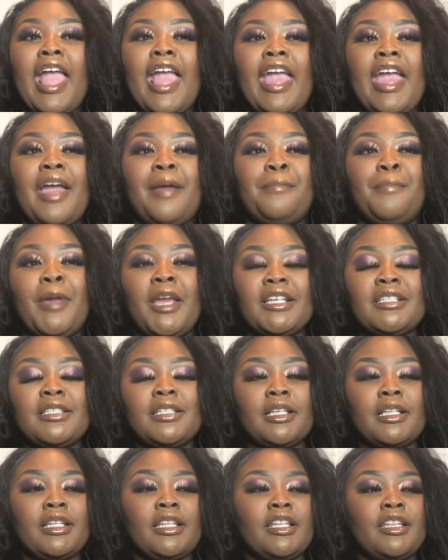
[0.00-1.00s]
And
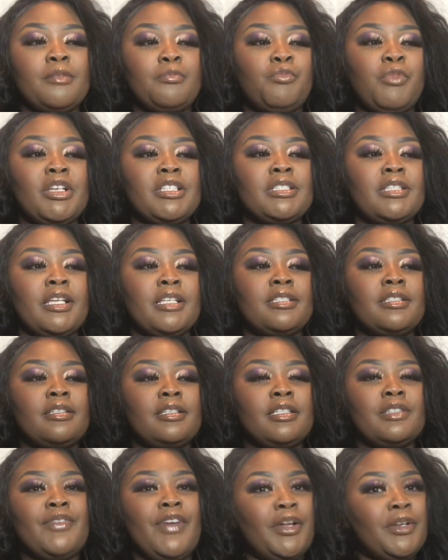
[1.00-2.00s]
basically what sets
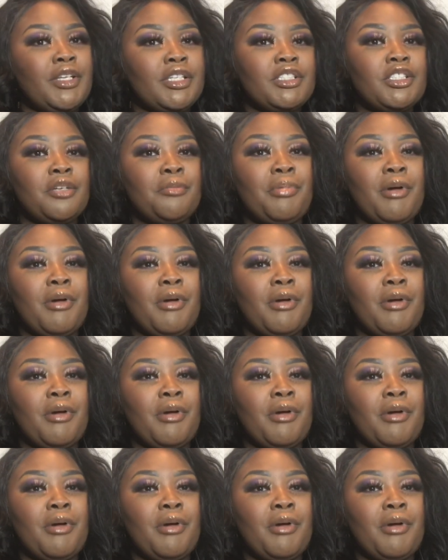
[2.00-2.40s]
this foundation